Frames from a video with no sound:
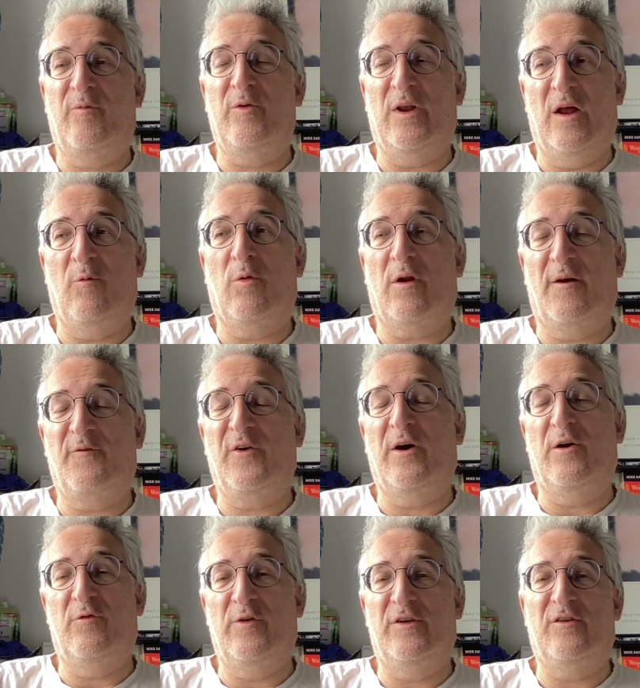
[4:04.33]
you know, what I
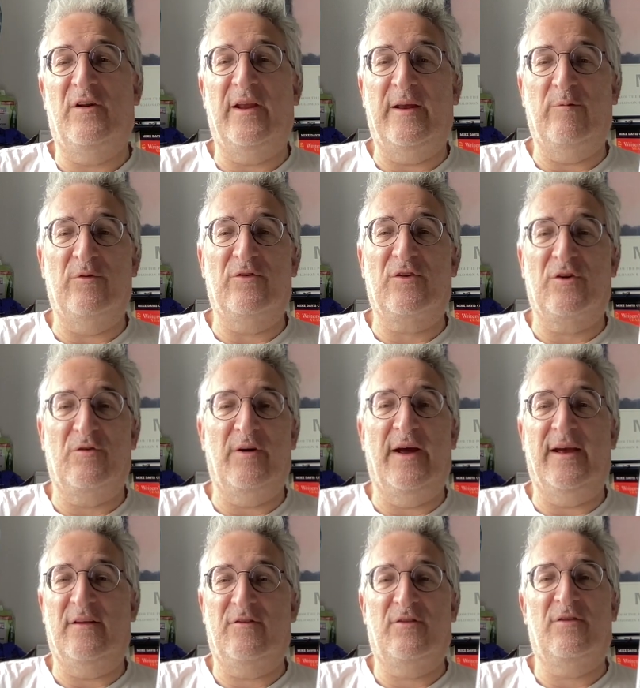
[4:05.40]
felt originally was
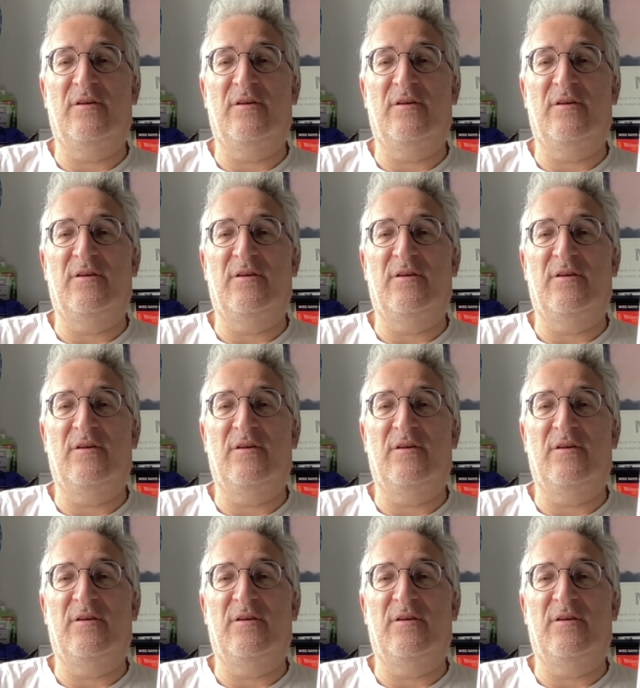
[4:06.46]
correct